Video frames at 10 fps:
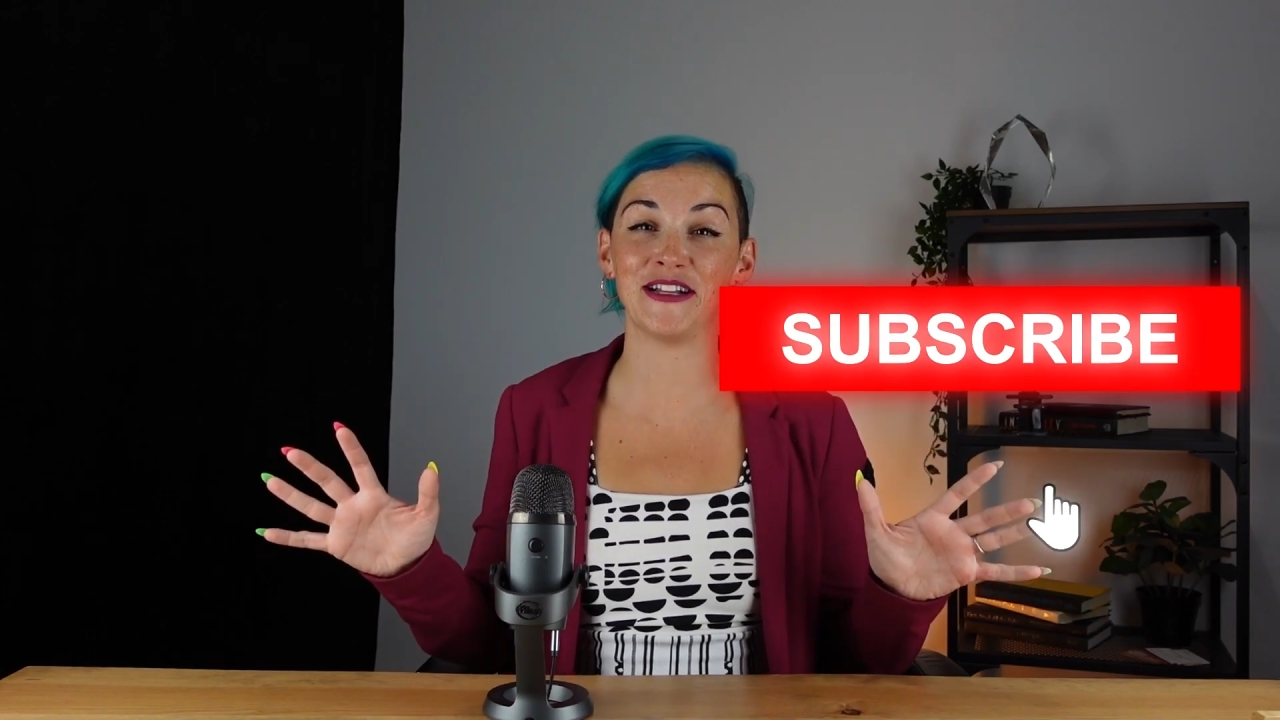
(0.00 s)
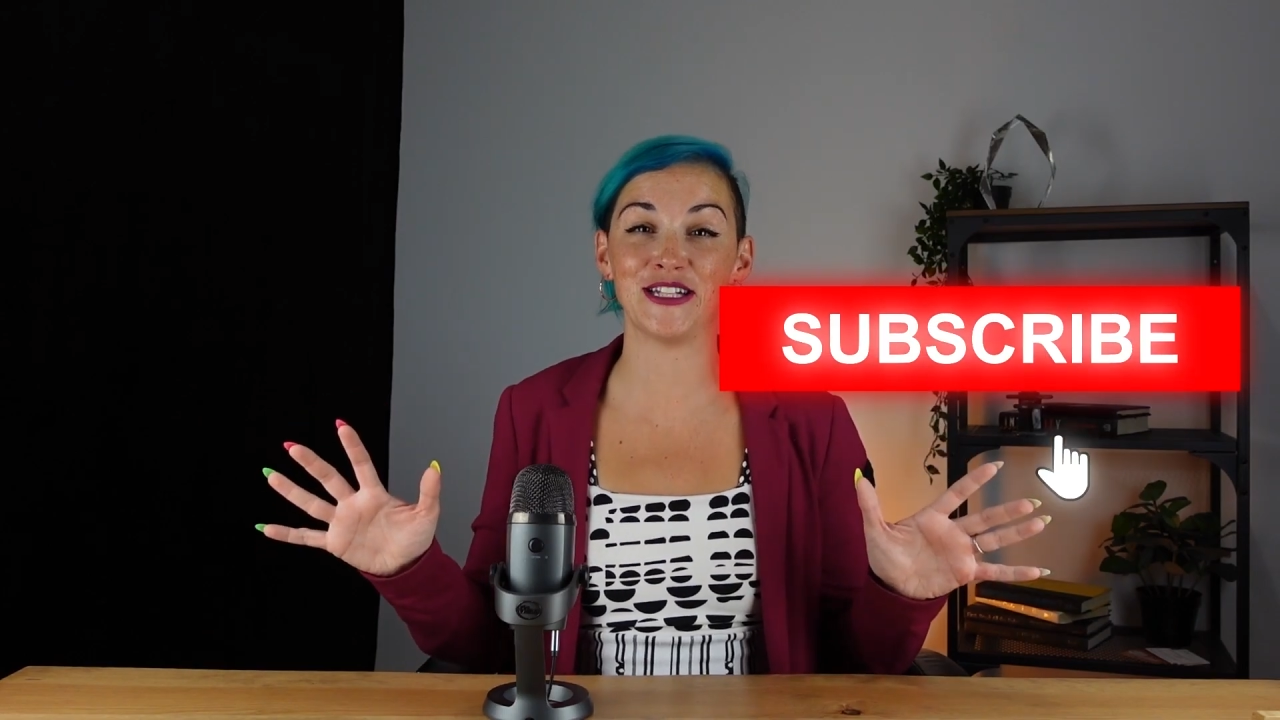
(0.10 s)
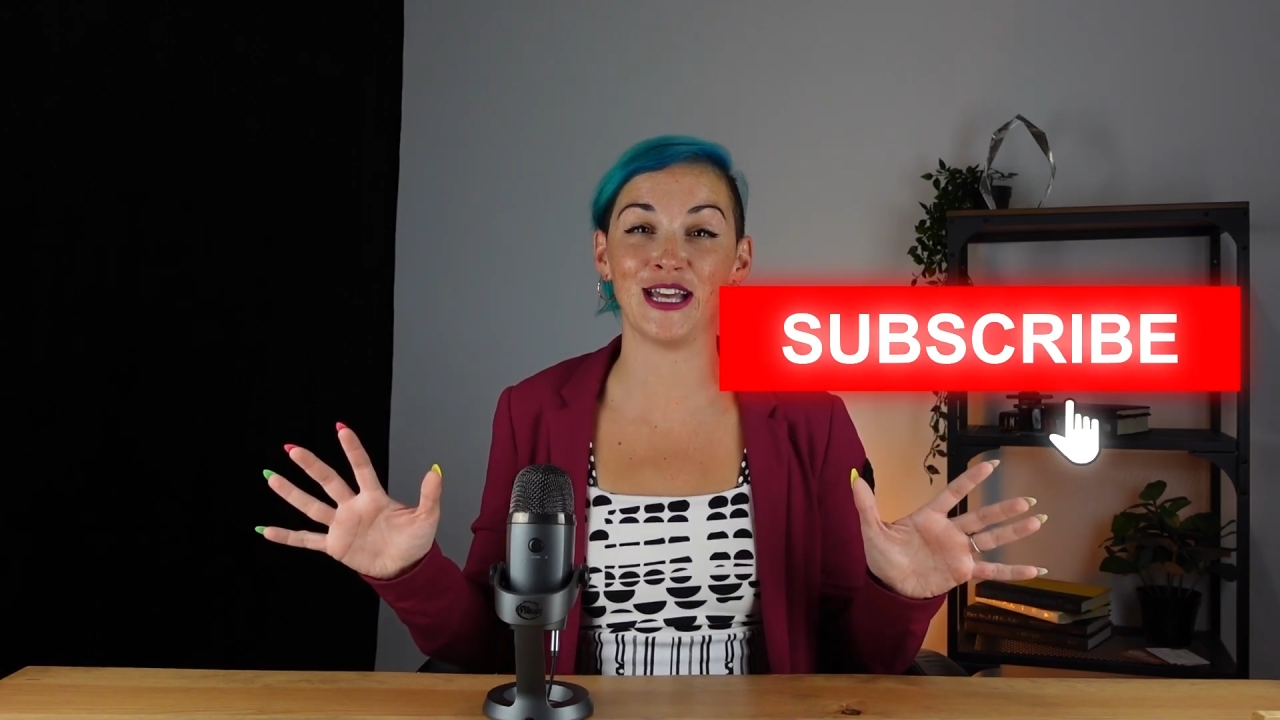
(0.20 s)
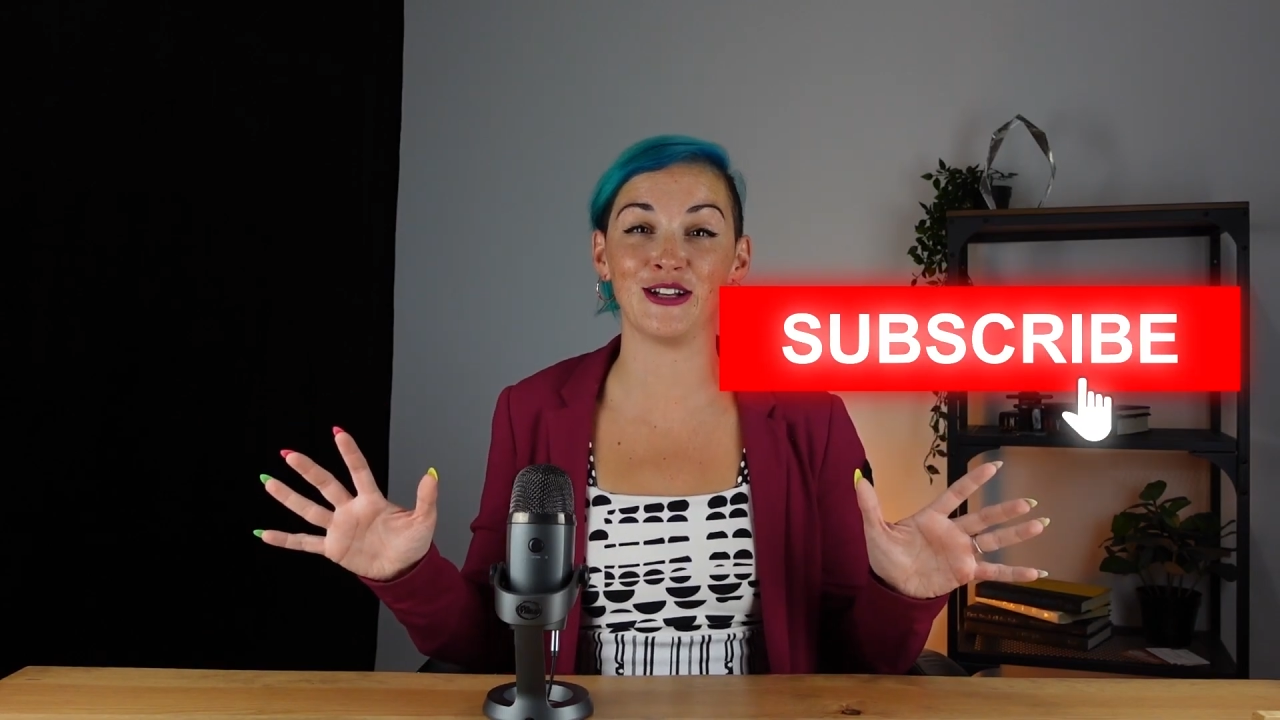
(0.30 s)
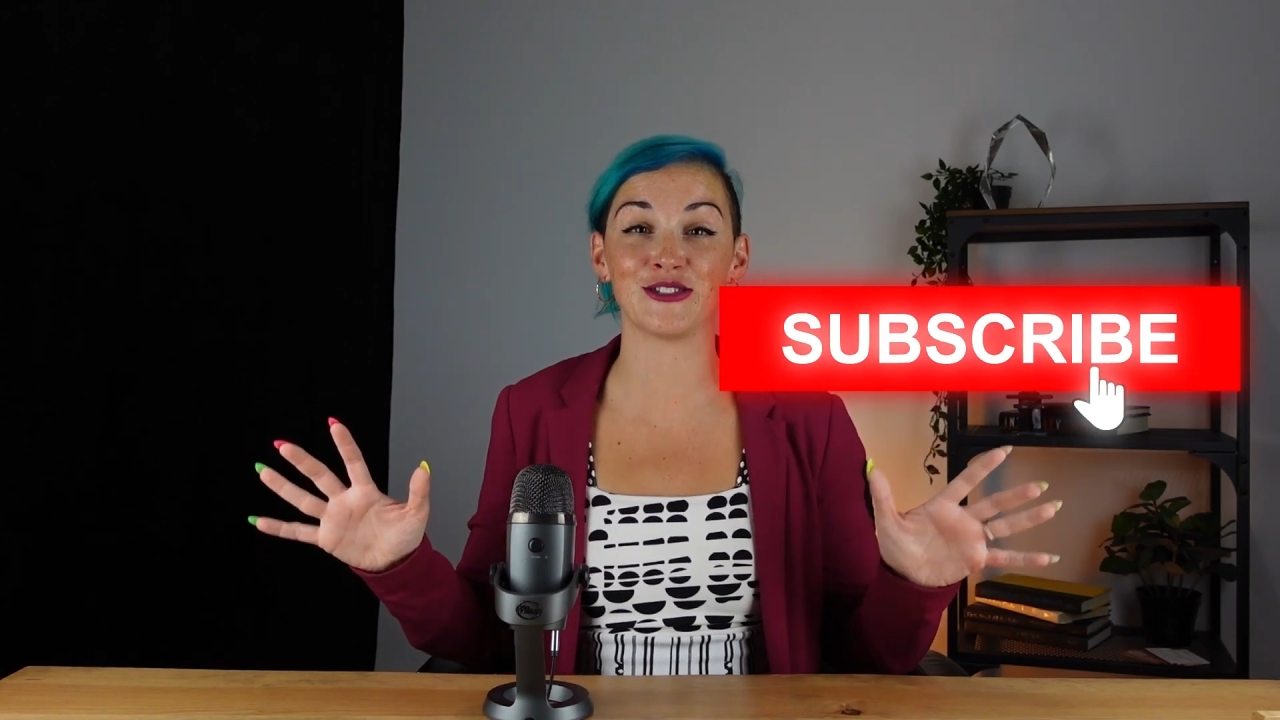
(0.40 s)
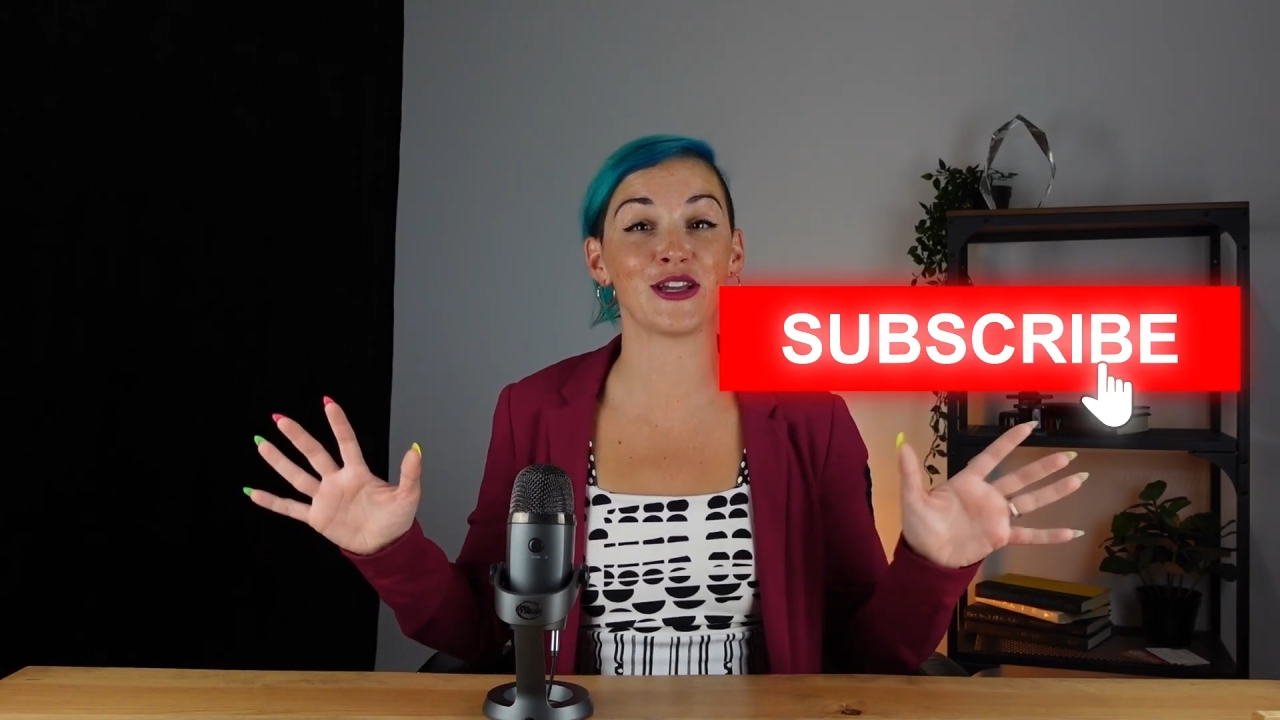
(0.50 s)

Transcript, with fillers: channel so